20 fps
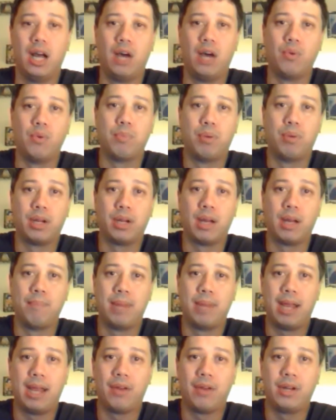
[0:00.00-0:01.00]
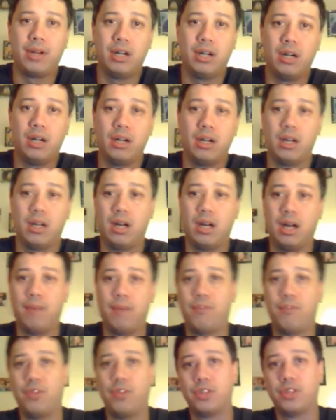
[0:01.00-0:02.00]
We put a bit out here
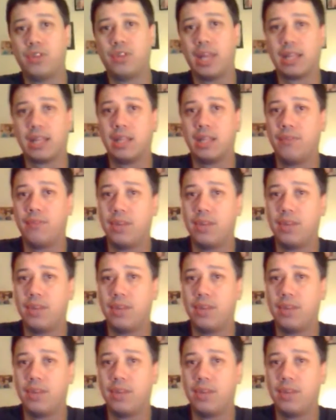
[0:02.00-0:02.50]
for this lengthy